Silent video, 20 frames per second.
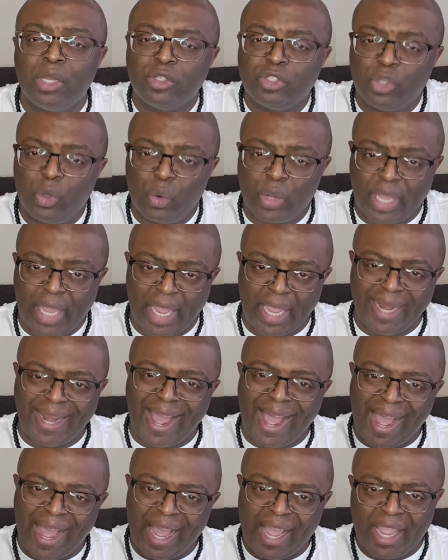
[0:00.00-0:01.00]
So
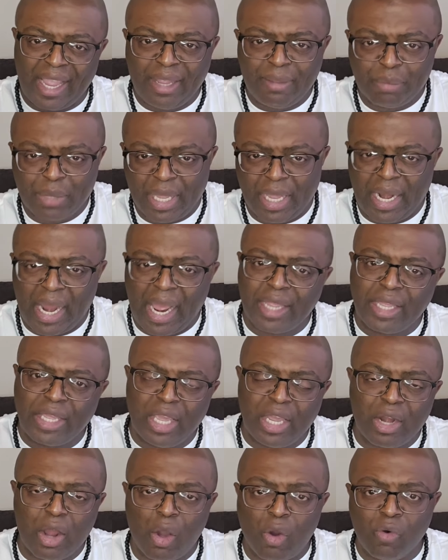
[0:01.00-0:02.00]
can I
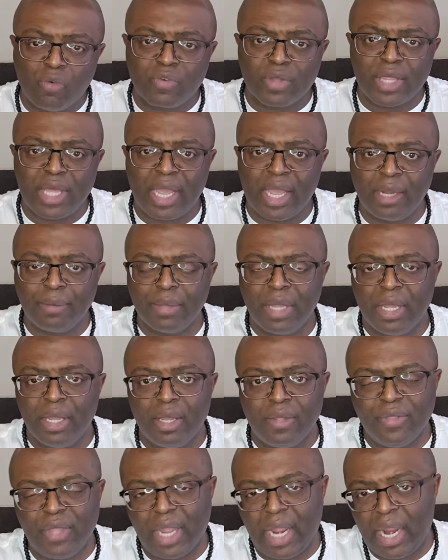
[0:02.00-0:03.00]
get over that?
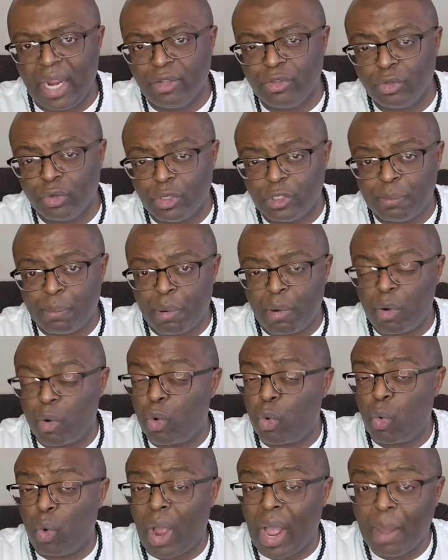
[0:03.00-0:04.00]
The answer is
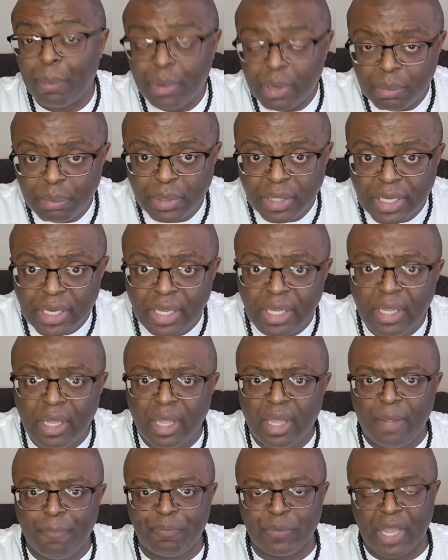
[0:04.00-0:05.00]
probably
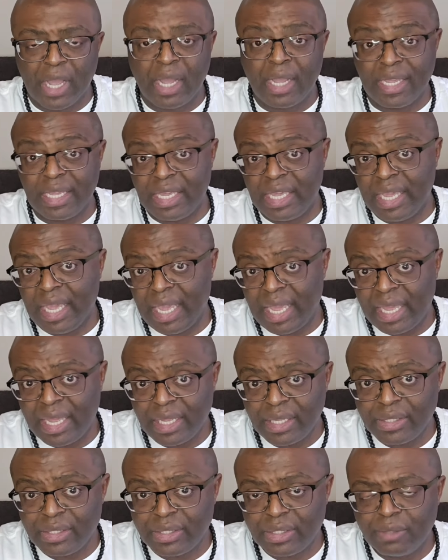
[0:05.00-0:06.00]
a
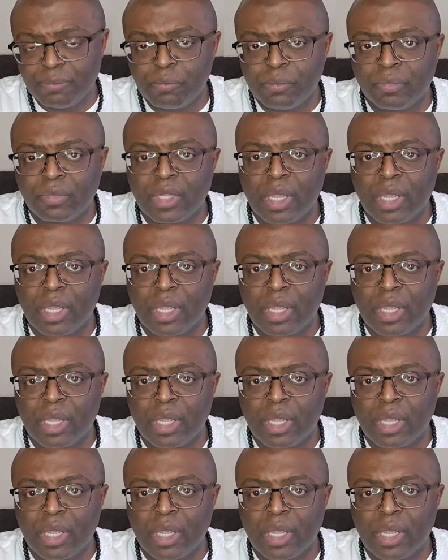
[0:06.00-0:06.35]
yes.